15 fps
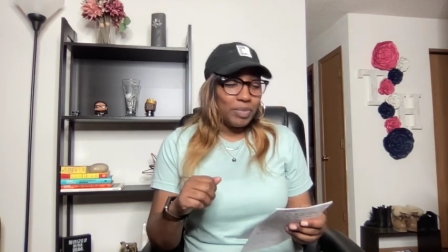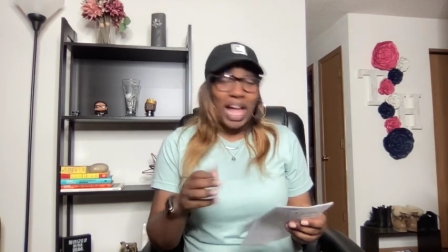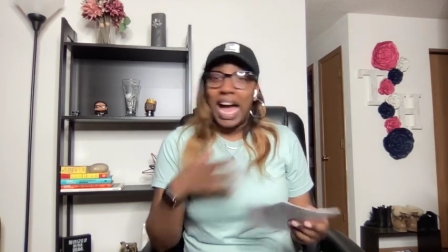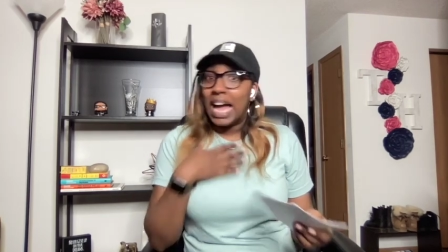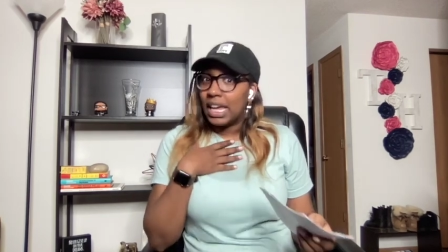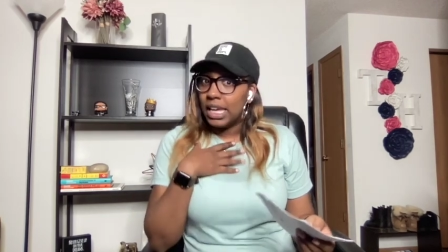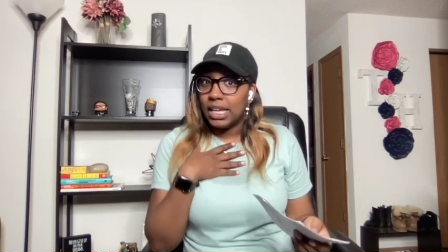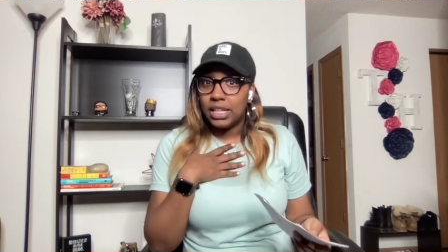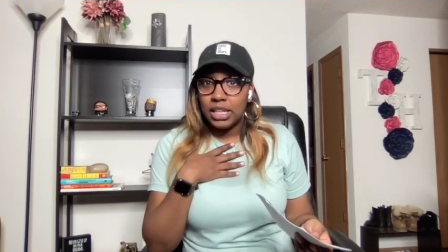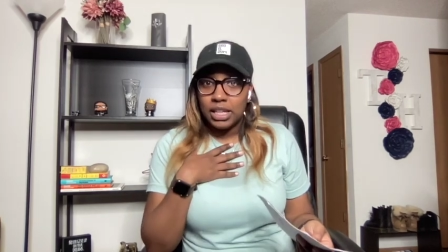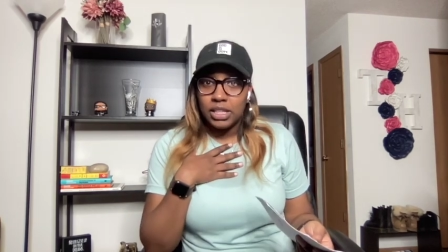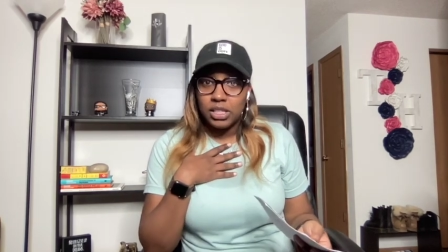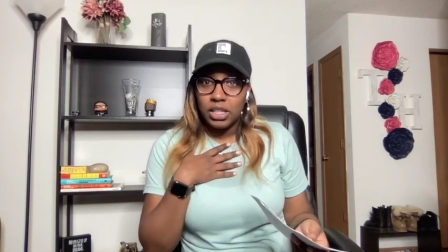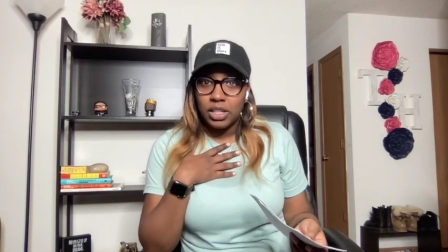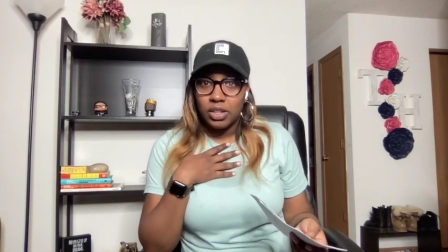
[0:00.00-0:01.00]
I can't
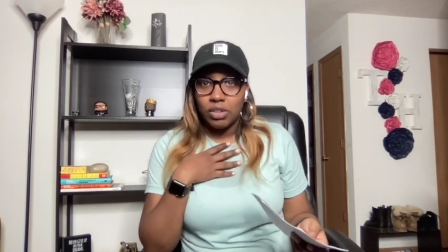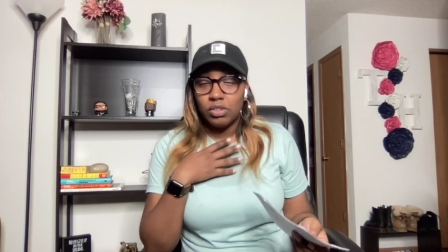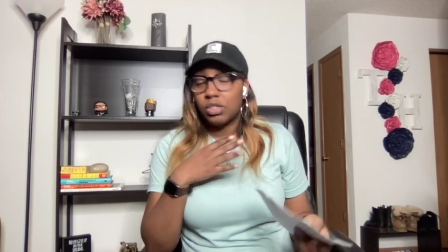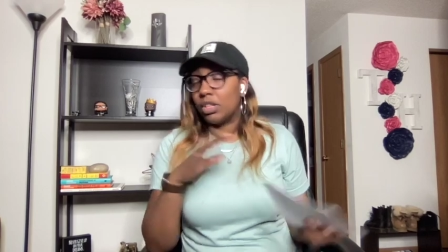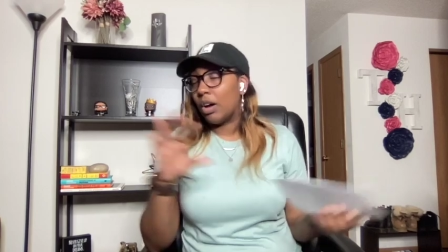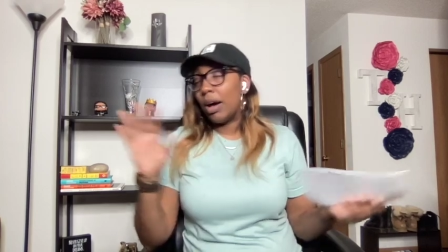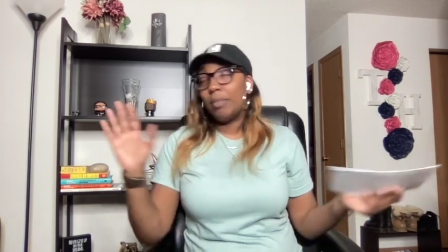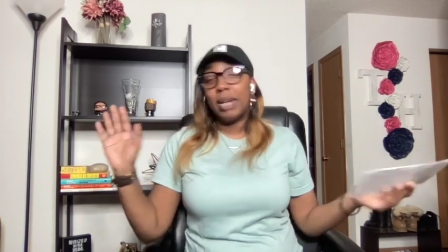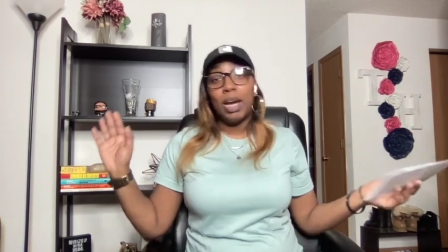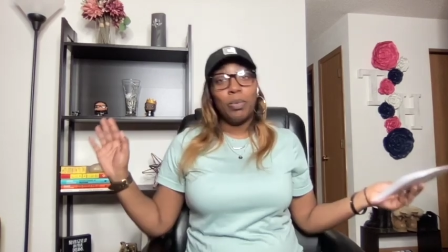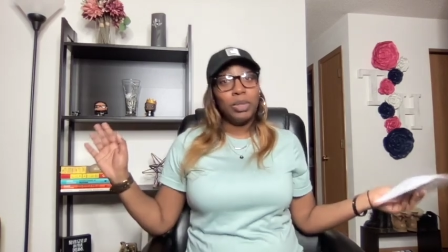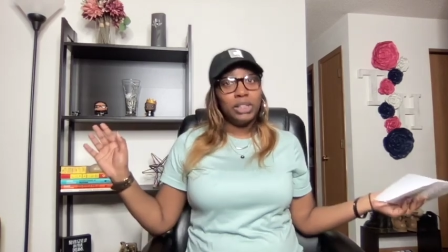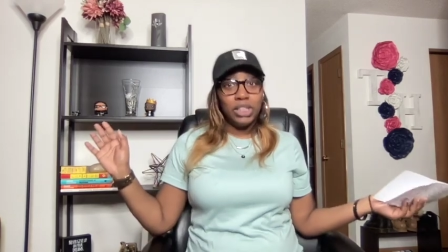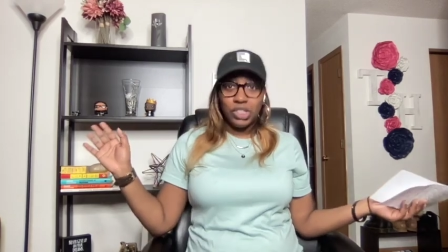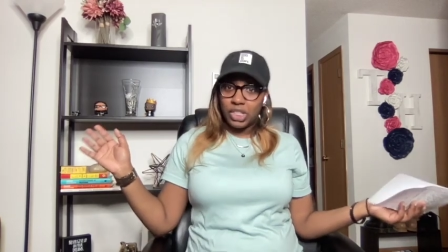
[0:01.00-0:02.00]
dance either. So I'm not
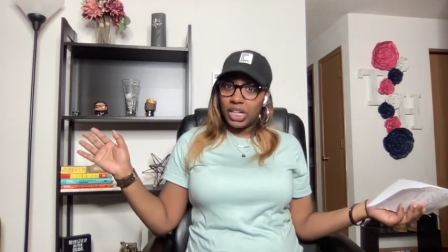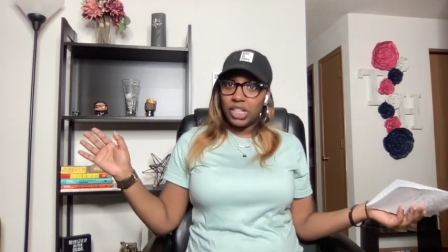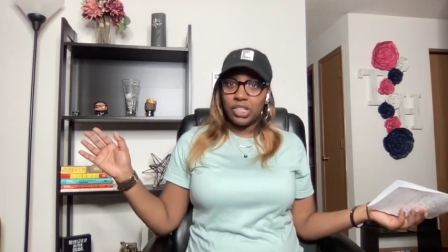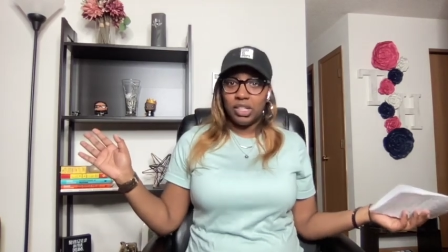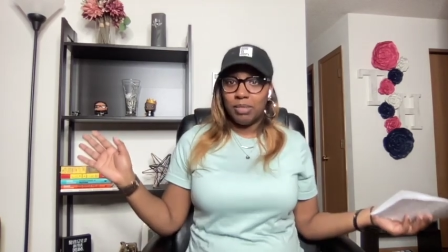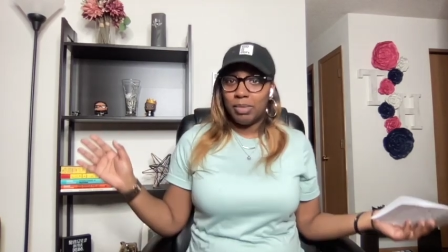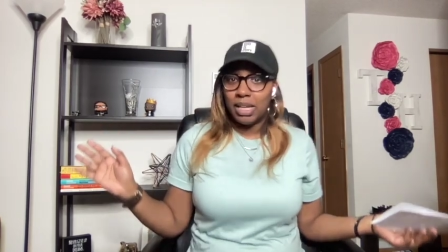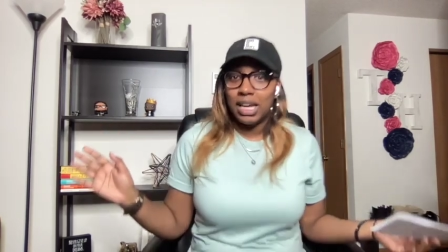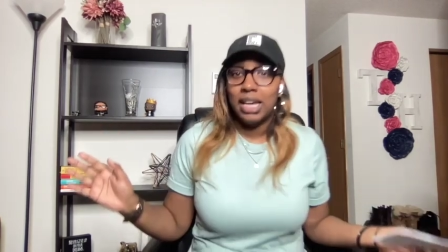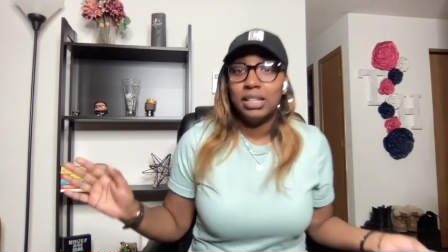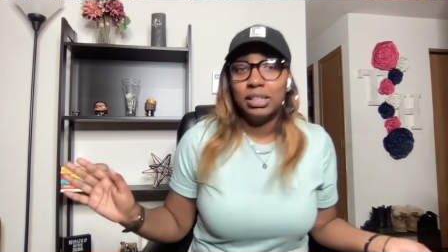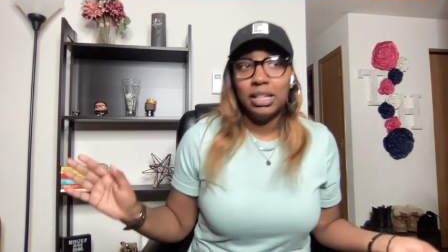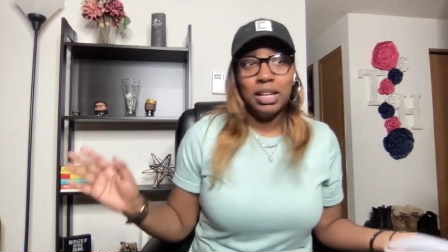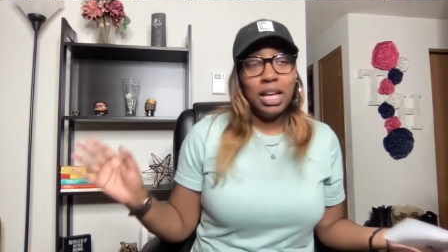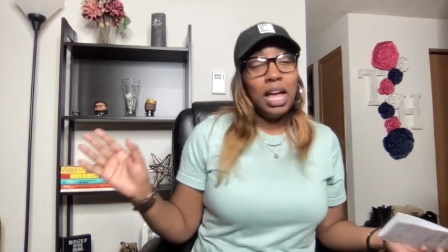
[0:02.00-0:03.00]
really judging
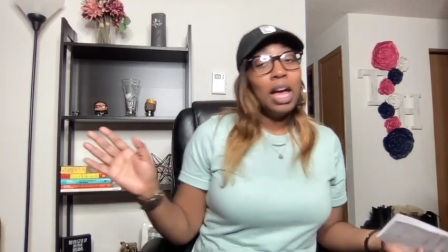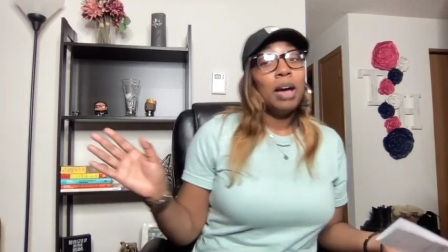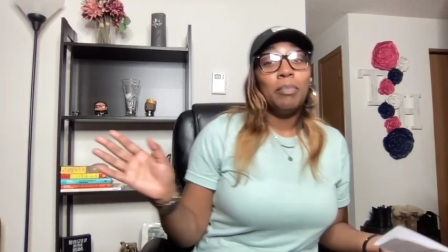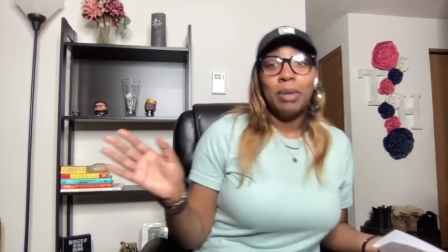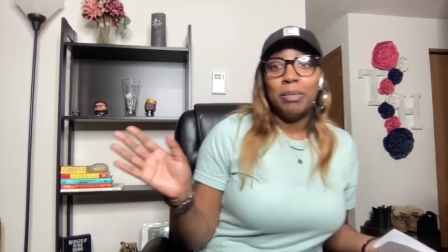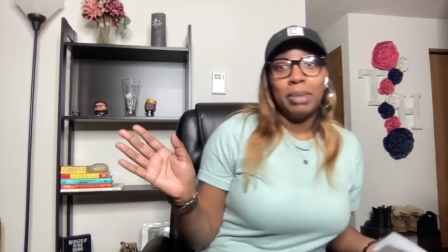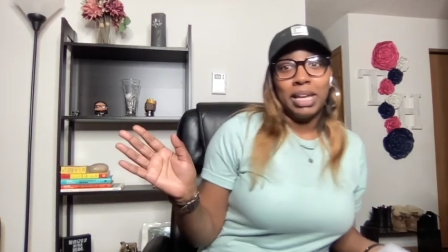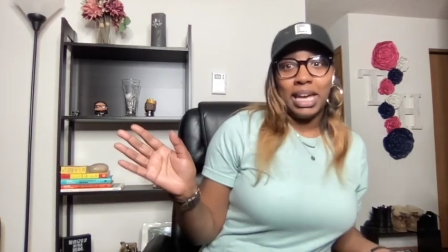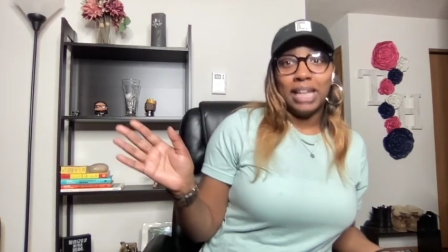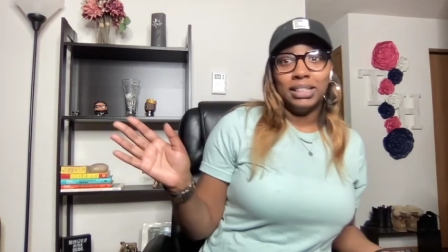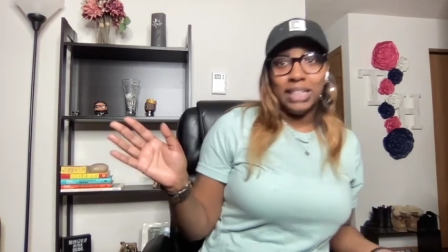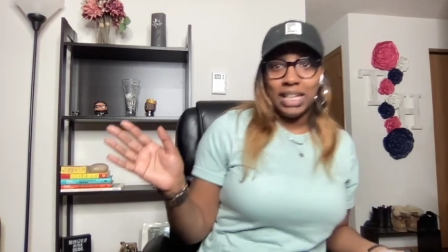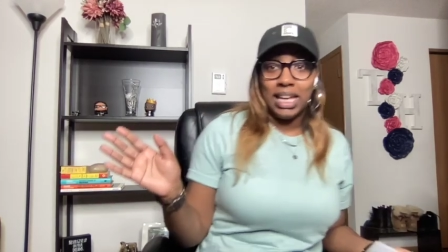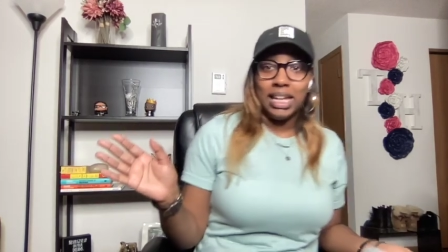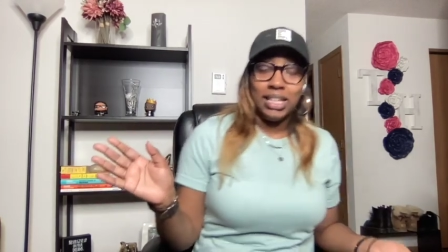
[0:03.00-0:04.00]
Michaela, but
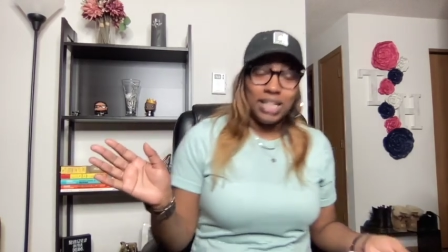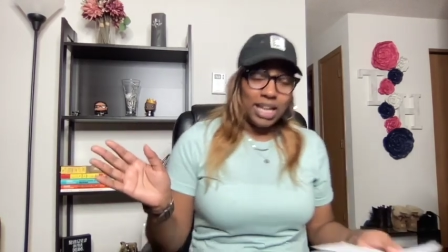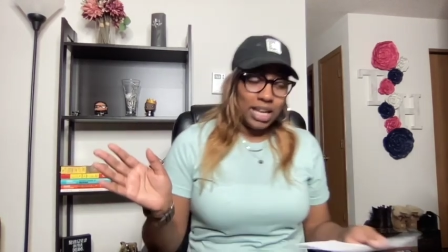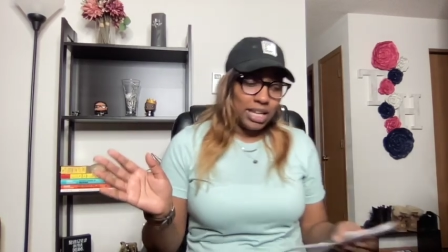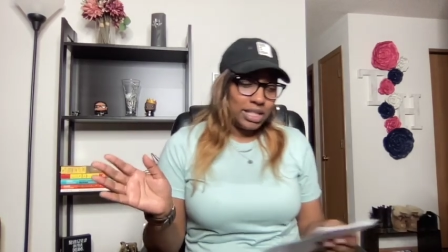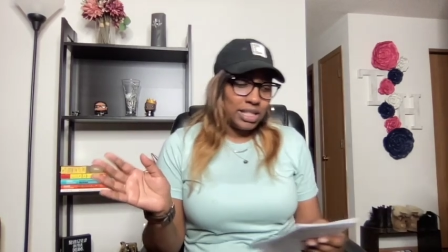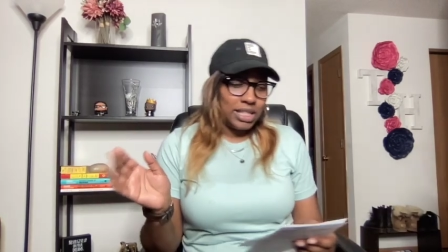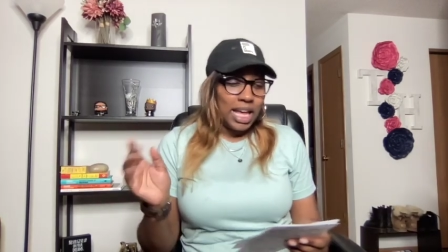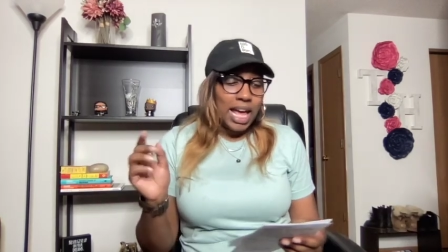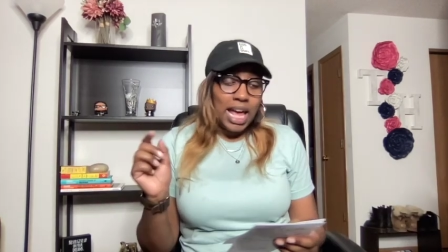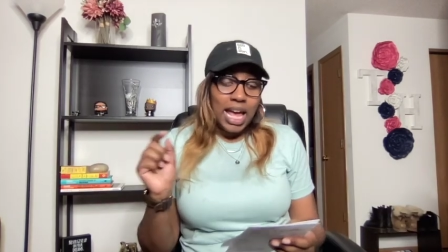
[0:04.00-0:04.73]
Michaela can't dance.